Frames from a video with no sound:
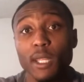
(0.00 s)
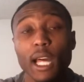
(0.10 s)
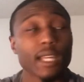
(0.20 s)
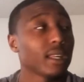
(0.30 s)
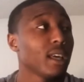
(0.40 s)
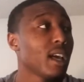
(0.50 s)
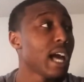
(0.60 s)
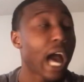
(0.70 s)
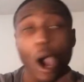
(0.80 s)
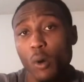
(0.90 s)
Like,
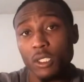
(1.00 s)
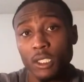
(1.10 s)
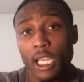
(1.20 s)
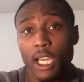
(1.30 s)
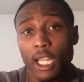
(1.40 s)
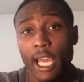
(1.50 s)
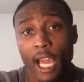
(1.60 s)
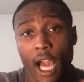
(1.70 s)
I was thinking, like,